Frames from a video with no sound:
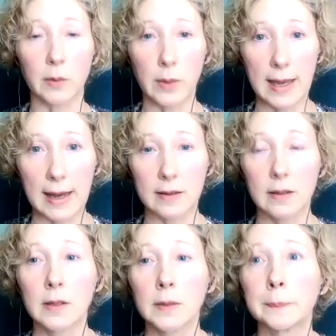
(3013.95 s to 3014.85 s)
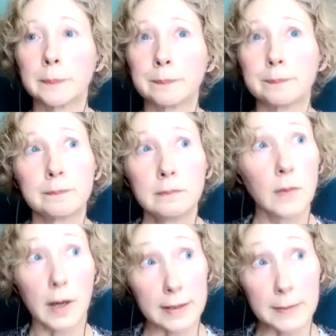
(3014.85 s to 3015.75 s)
that we
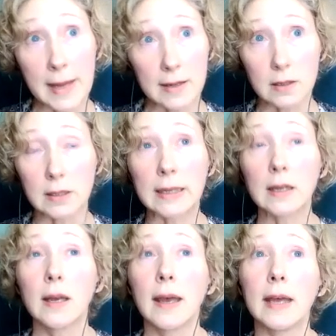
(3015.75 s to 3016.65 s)
add automatically.